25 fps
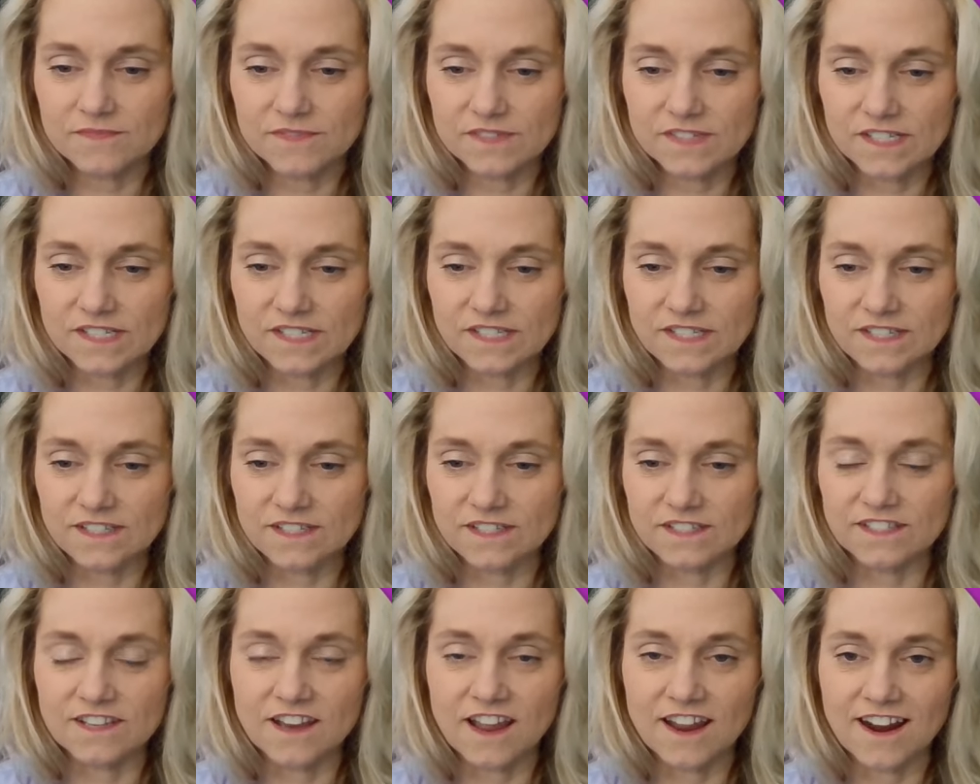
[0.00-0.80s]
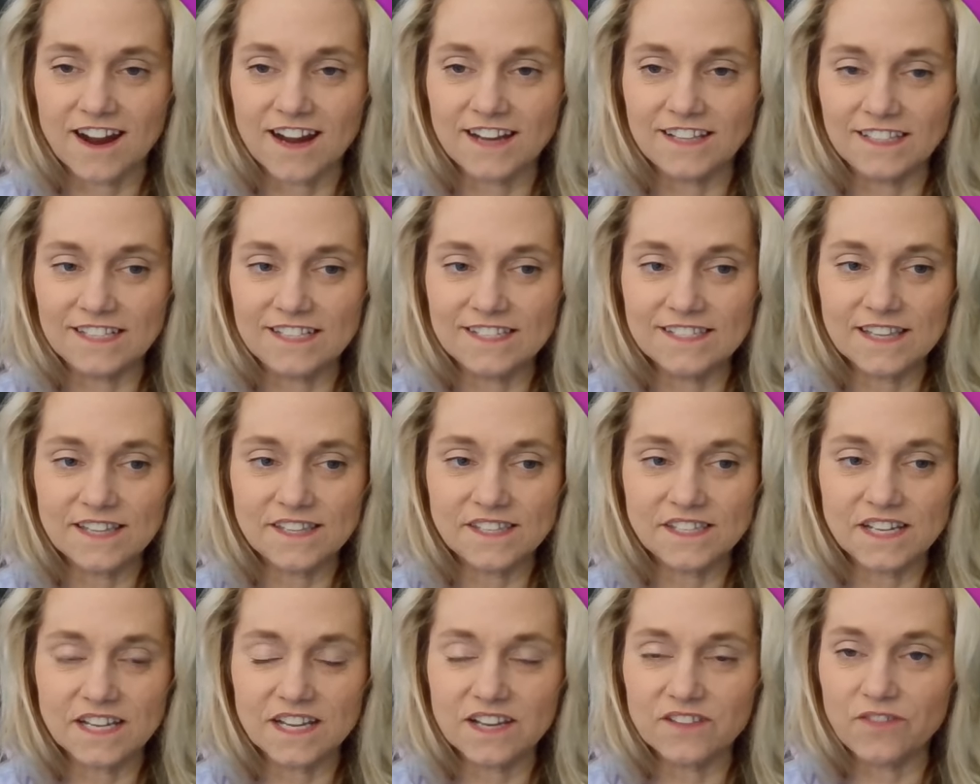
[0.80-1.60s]
Since this is not highly
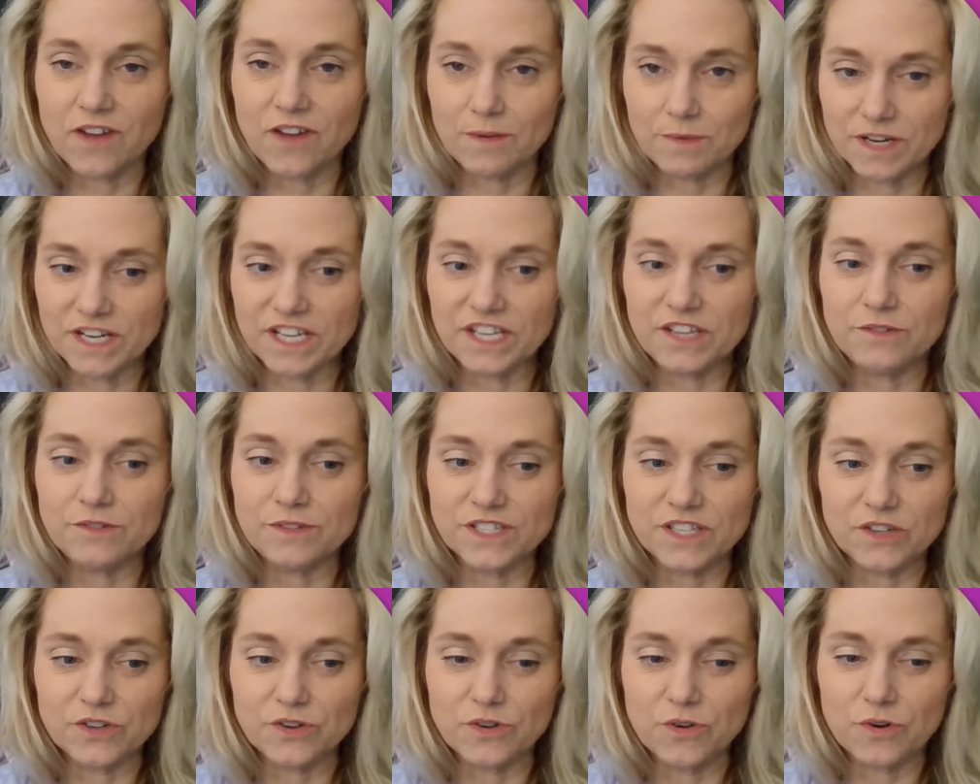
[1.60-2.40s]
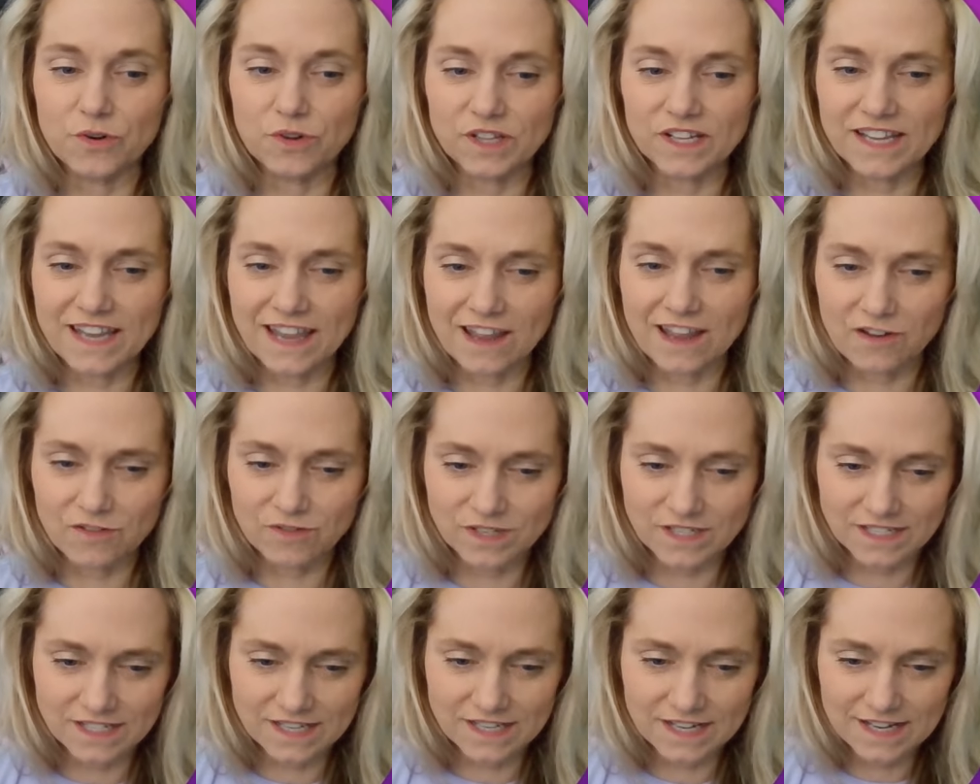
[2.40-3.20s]
sensitive, I'm going to use the Google
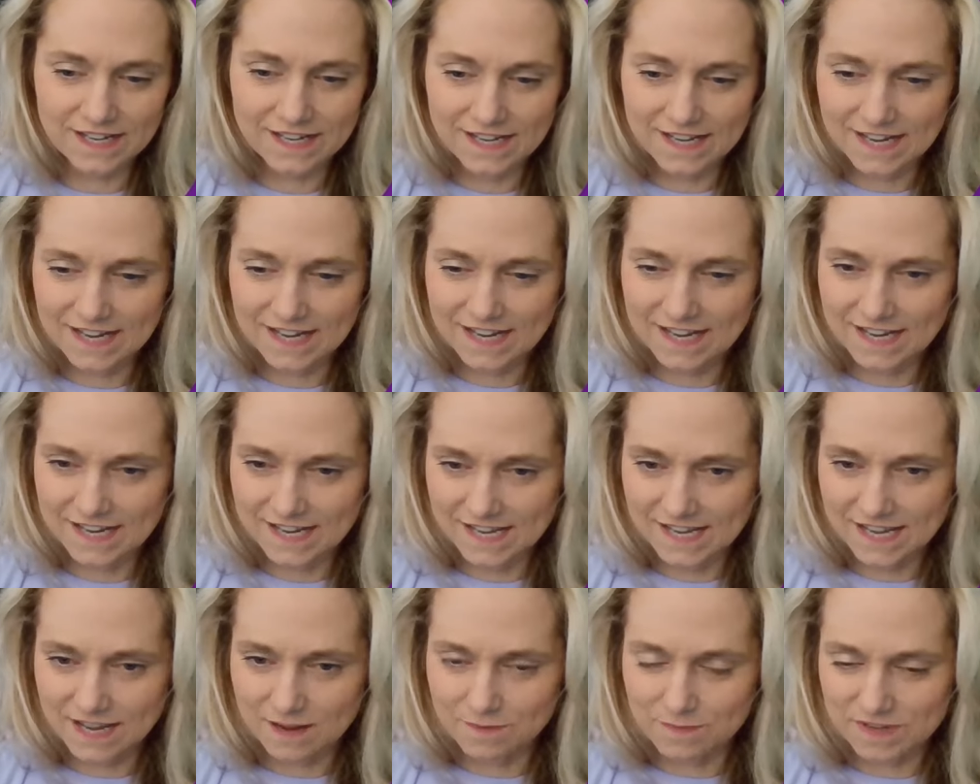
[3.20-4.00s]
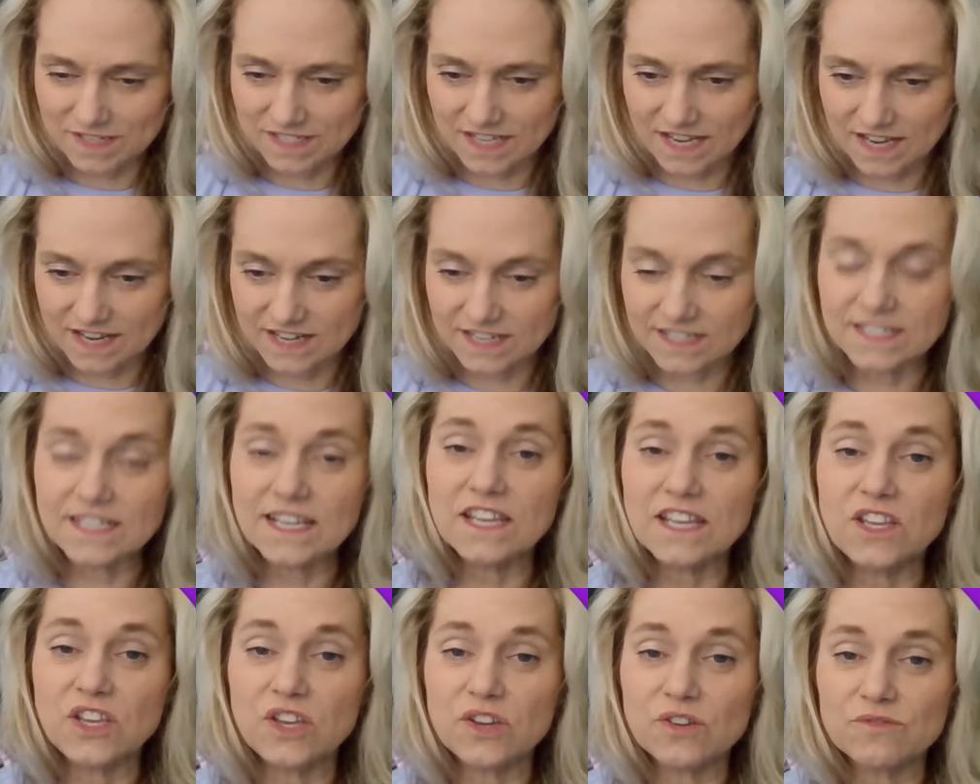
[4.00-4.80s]
account. I'm going to say
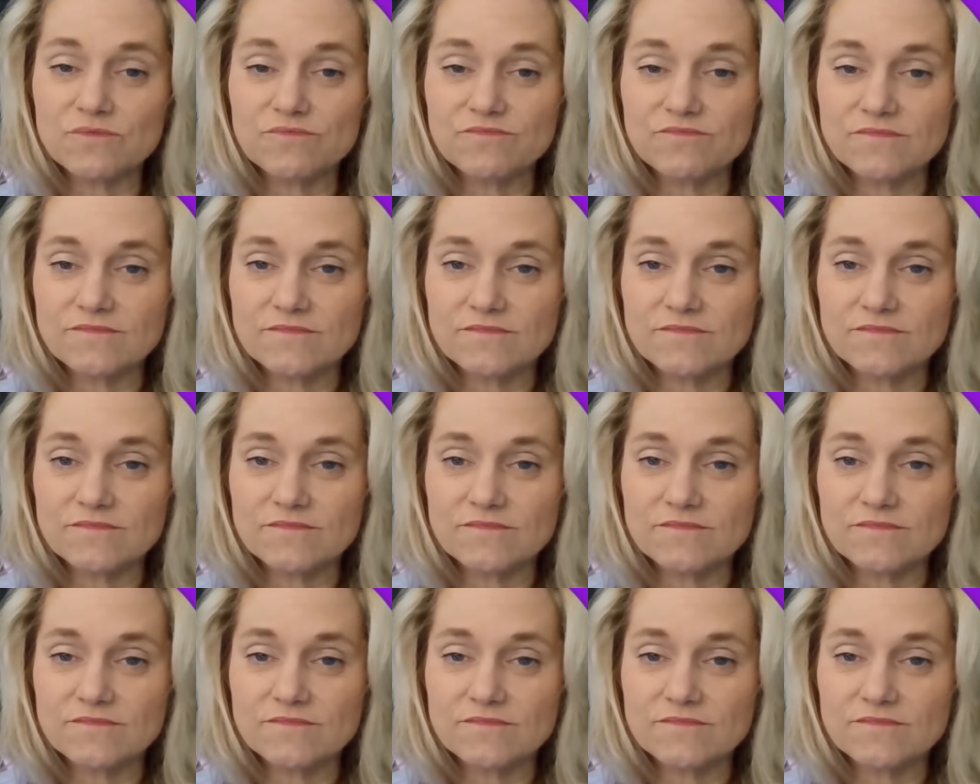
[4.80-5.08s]
continue. And